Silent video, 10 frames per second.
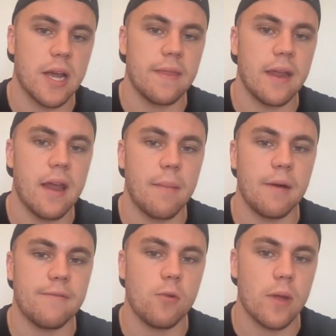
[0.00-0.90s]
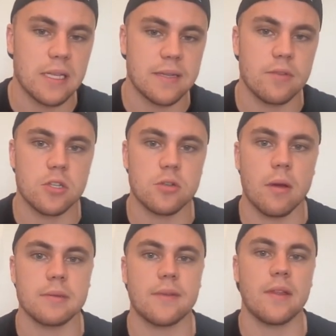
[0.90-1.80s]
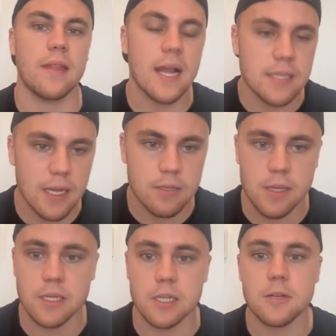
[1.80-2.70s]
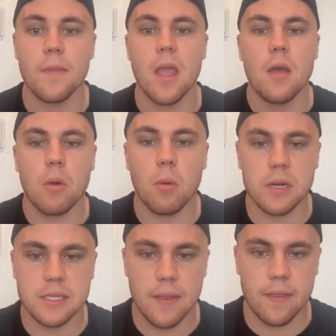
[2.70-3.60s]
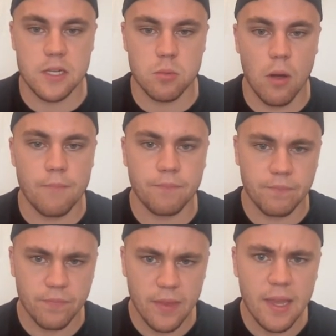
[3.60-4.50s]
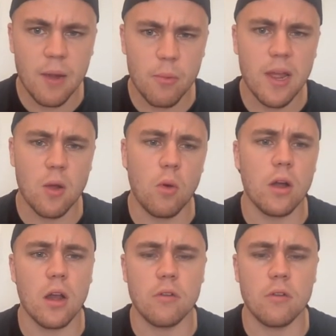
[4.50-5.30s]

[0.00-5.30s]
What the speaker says: And then about 48 to 72 hours after that text message, we want to send this one. And we get quite a lot